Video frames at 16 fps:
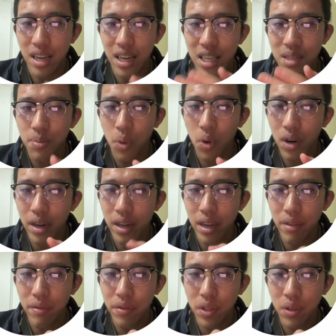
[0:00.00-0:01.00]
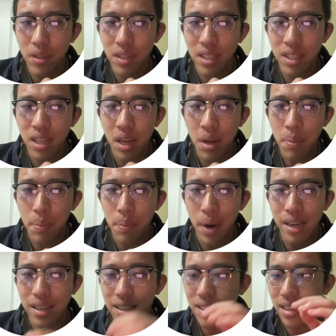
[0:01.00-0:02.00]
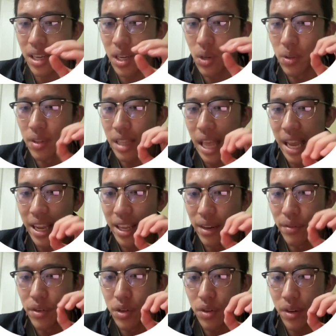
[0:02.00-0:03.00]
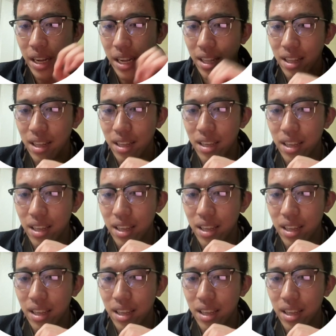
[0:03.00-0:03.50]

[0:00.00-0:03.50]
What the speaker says: is more influenced by a single negative trait.